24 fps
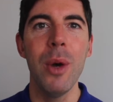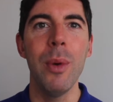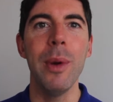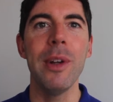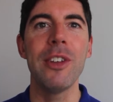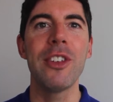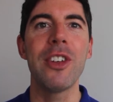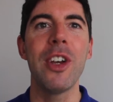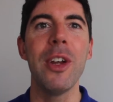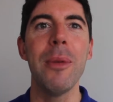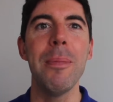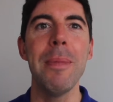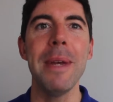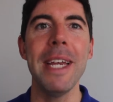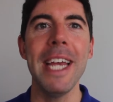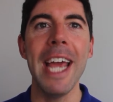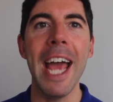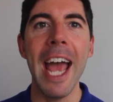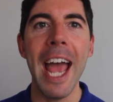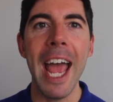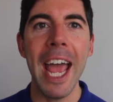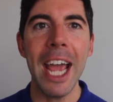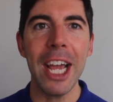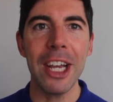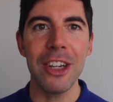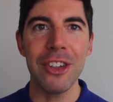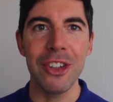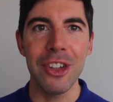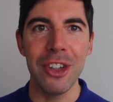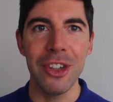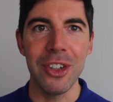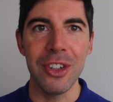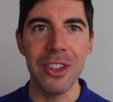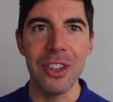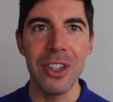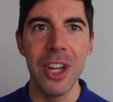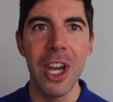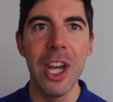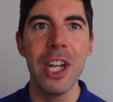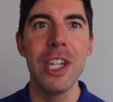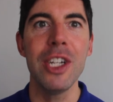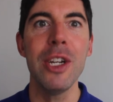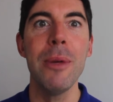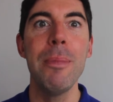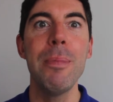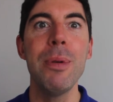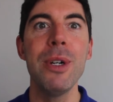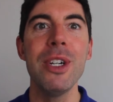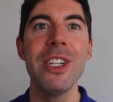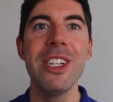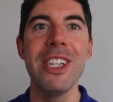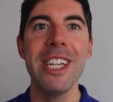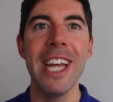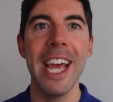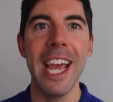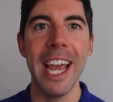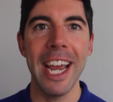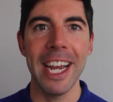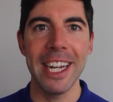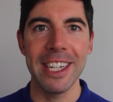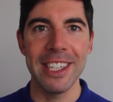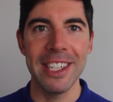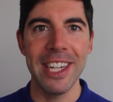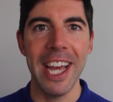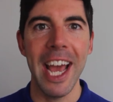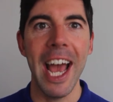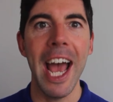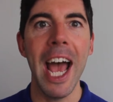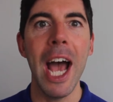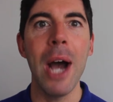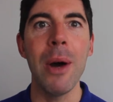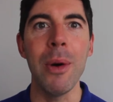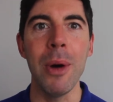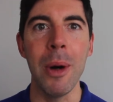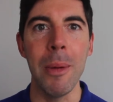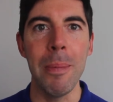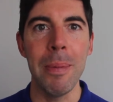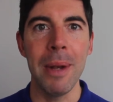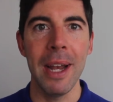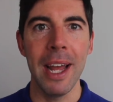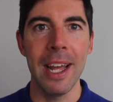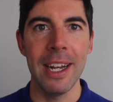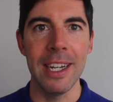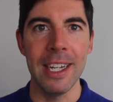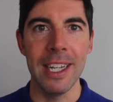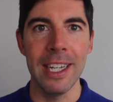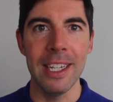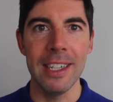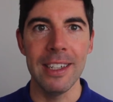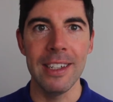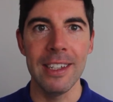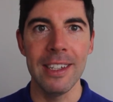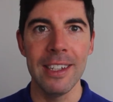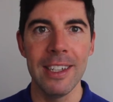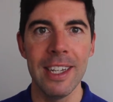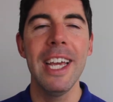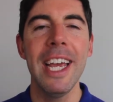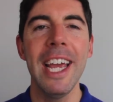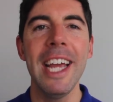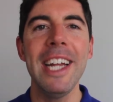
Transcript: which can be actioned to protect our planet.